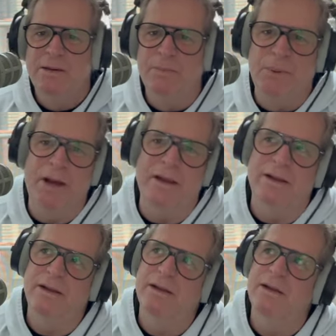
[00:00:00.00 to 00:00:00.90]
But,
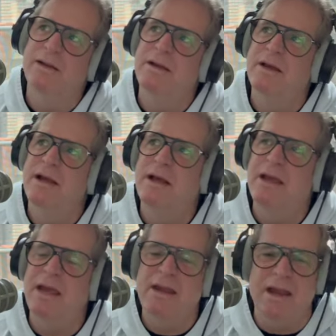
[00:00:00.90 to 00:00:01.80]

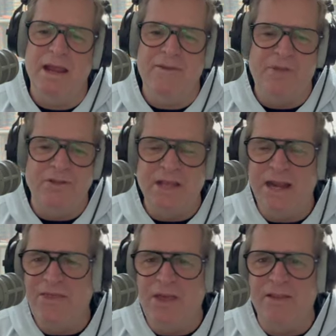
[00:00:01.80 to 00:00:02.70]
and if there's
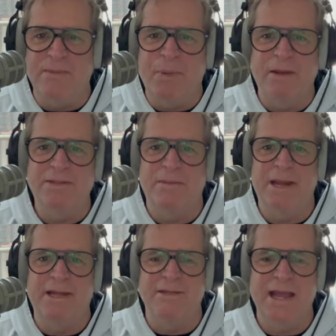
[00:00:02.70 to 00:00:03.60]
anything that
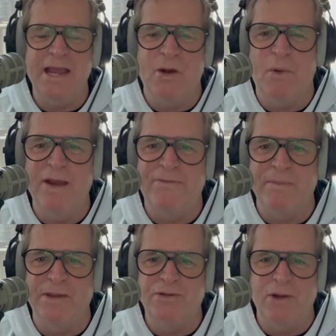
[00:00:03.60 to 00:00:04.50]
somebody can take away
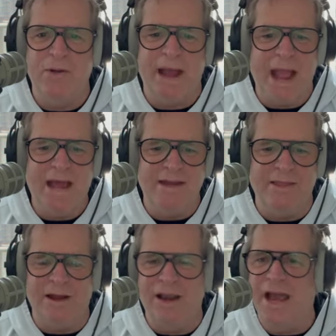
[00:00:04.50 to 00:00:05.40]
from this show and add to
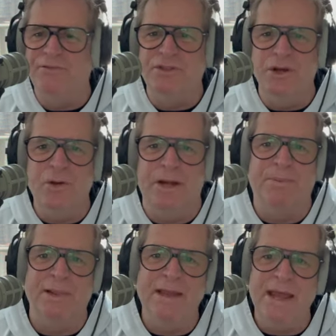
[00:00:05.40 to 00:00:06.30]
their life, do it,
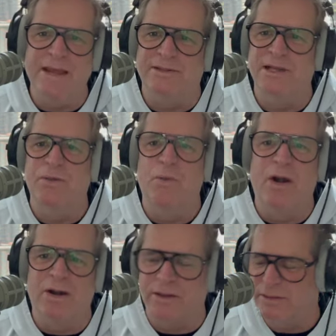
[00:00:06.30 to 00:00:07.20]
please. It
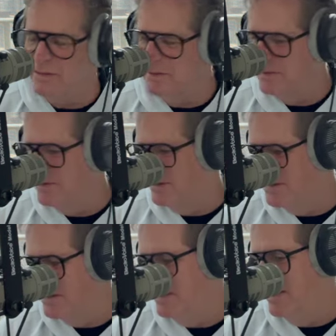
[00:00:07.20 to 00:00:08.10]
works.
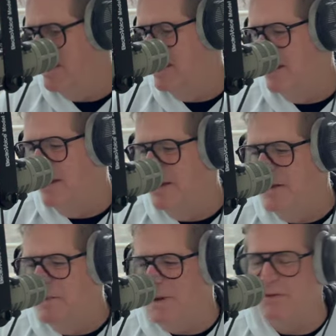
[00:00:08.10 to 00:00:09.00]

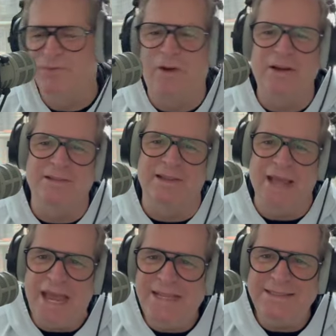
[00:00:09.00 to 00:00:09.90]
But as far as
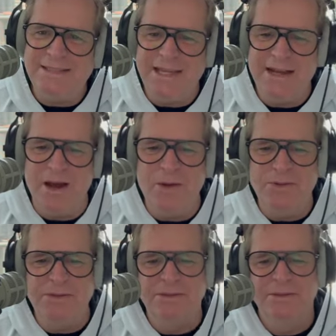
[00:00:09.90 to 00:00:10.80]
legacy
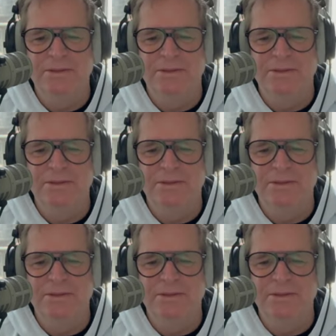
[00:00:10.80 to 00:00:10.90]
goes,